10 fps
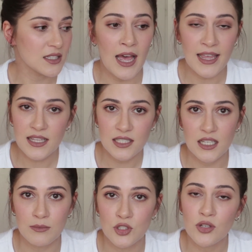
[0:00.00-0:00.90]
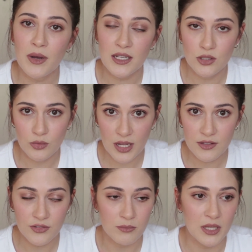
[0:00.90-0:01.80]
I asked him, do you mind to
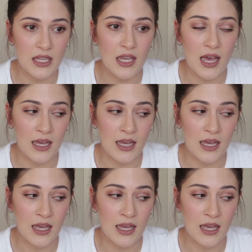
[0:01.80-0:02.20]
wait for me?